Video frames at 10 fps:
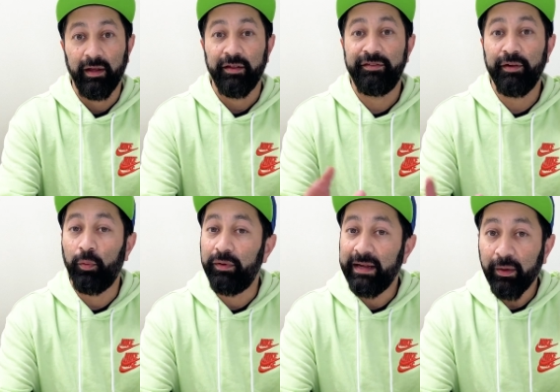So
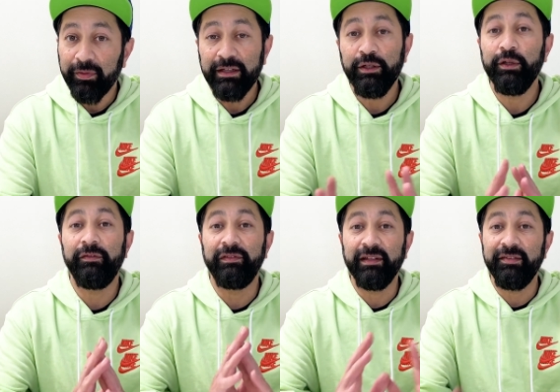now that you
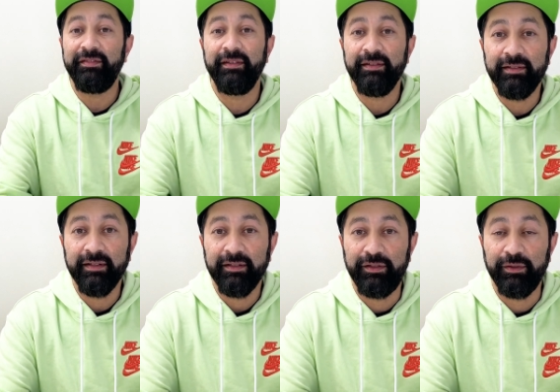have listened
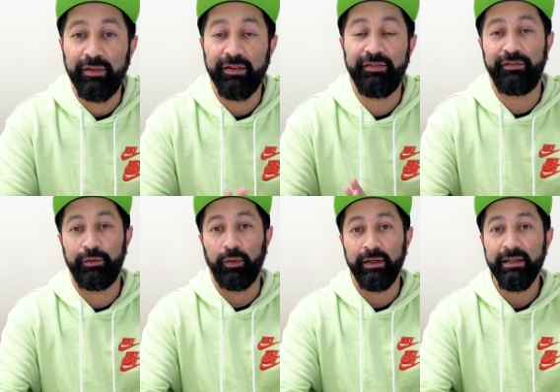to this
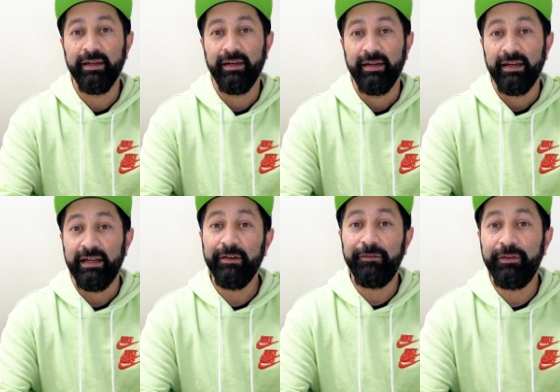story,
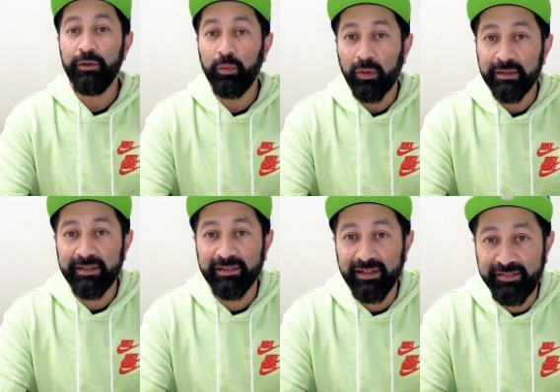if you want
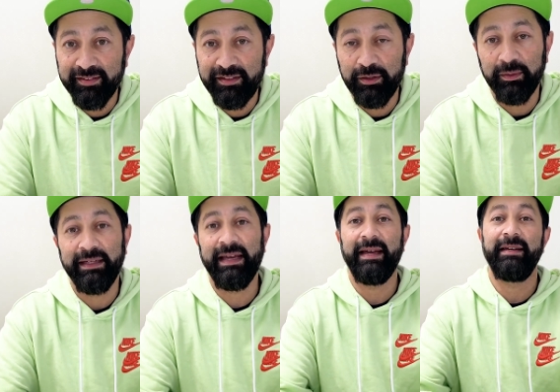to listen to it
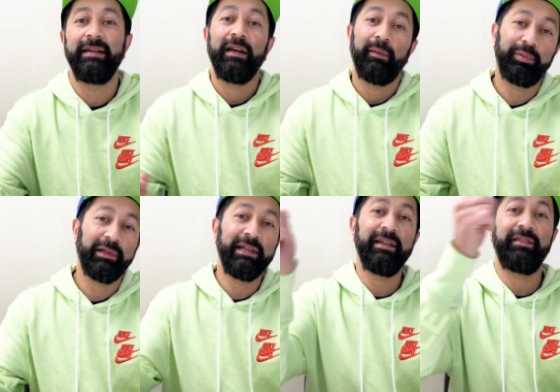again,
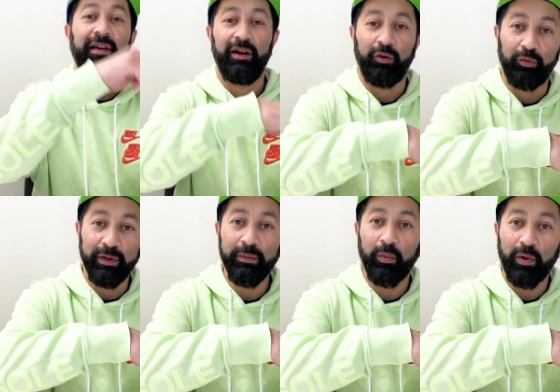please
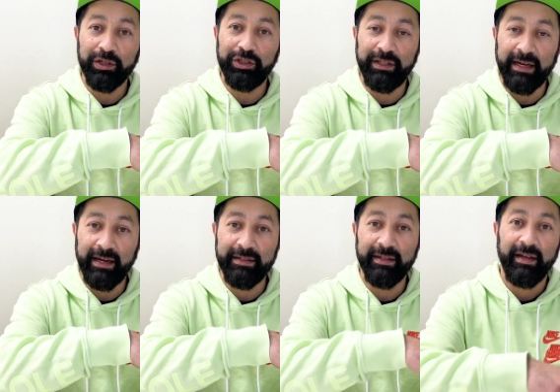rewatch
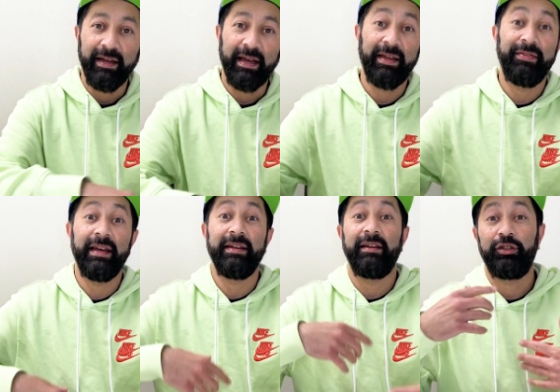that and
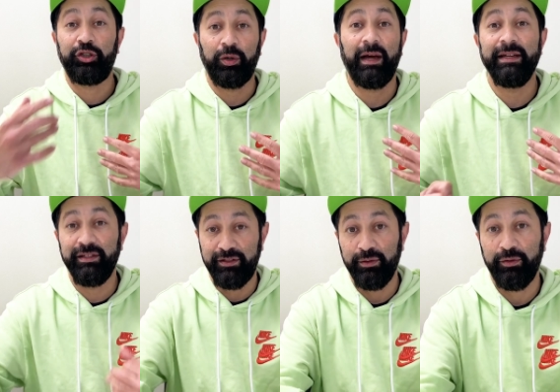then try to
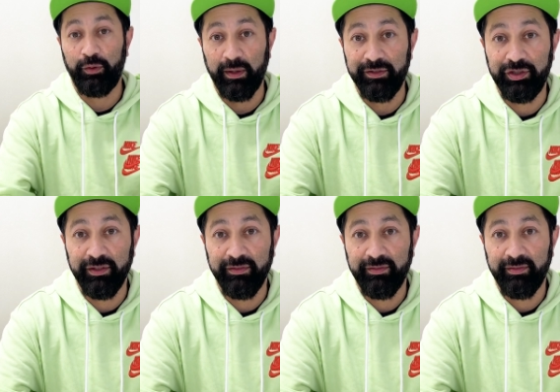do the
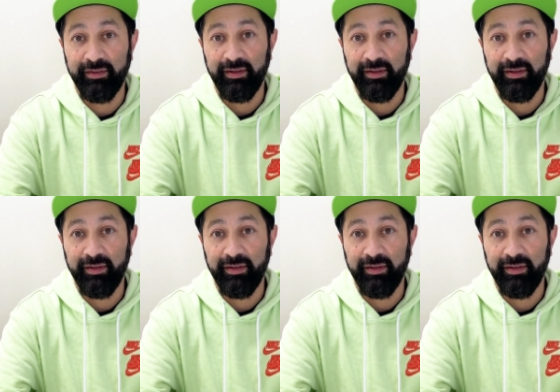questions.